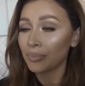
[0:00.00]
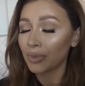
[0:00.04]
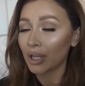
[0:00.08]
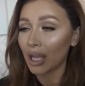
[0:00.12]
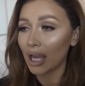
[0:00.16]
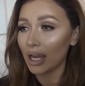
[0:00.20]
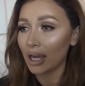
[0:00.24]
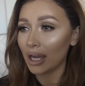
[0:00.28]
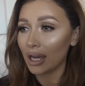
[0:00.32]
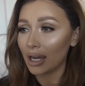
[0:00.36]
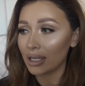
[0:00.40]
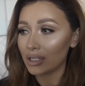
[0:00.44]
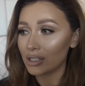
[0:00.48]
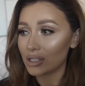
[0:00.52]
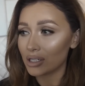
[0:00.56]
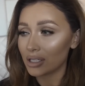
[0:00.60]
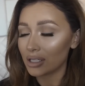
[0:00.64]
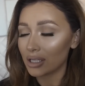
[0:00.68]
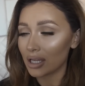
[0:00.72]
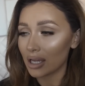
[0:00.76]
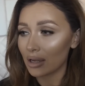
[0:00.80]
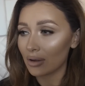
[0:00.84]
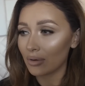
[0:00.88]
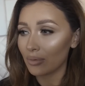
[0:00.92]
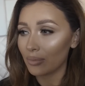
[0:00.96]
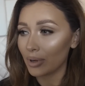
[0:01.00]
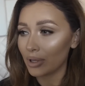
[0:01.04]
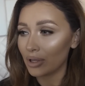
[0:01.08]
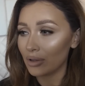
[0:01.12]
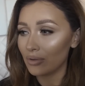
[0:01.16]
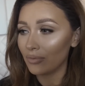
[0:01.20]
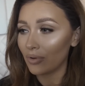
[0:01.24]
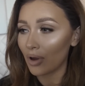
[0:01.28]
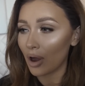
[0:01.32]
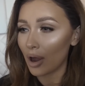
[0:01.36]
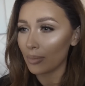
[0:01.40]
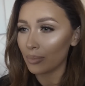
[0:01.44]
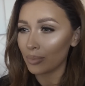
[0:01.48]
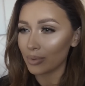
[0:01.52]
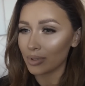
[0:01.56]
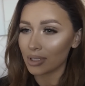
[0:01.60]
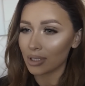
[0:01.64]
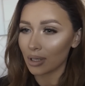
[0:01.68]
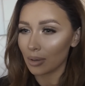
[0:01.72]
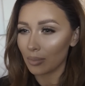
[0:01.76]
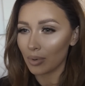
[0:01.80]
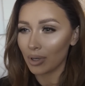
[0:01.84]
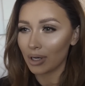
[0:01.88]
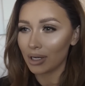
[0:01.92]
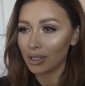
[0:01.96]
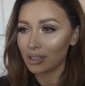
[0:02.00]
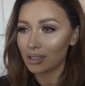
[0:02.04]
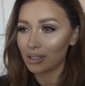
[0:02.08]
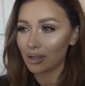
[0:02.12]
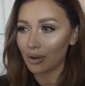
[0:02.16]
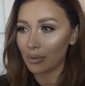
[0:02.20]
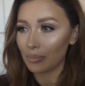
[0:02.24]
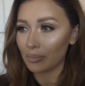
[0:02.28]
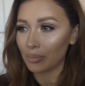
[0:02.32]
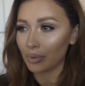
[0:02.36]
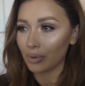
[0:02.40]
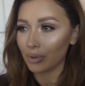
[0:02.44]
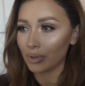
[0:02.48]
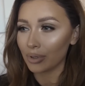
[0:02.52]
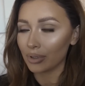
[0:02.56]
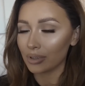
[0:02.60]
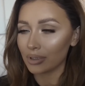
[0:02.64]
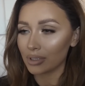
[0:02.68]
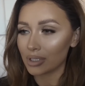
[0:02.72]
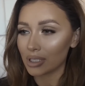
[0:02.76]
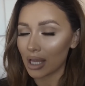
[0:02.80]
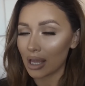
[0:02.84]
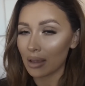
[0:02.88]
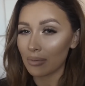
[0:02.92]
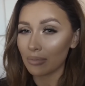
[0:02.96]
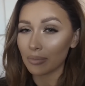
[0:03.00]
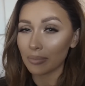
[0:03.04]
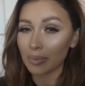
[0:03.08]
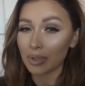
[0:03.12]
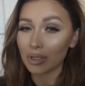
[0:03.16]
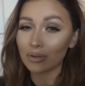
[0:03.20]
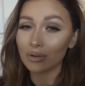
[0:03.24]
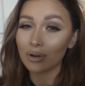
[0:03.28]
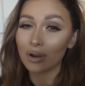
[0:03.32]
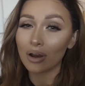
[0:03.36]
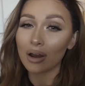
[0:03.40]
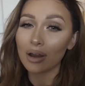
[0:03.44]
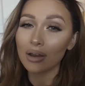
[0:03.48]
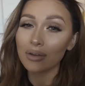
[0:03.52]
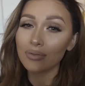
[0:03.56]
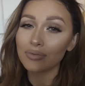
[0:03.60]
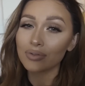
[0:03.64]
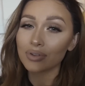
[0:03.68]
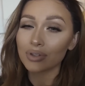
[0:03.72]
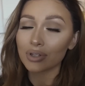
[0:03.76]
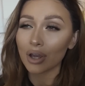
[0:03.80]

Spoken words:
yeah, I just think when you vibe with someone, it's so important to keep them in your life.